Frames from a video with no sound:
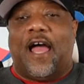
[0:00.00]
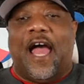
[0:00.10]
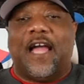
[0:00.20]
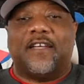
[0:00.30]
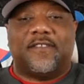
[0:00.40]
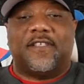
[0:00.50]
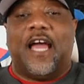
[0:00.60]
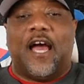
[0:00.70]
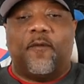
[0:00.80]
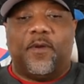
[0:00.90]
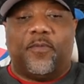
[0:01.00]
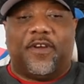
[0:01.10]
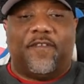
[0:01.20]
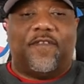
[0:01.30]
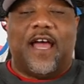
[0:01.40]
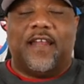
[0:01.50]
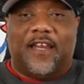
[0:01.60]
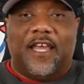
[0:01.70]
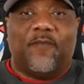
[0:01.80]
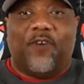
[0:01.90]
I can see how people can find the
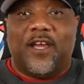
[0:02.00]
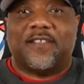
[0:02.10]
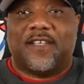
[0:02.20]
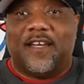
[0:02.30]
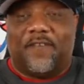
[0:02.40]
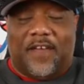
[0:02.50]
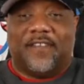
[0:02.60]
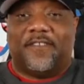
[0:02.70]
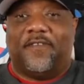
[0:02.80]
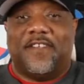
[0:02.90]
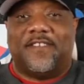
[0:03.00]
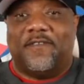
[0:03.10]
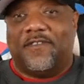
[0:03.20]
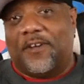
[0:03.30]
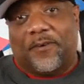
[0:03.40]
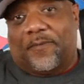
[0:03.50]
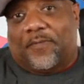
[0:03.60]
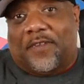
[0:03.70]
name Redskin as offensive. So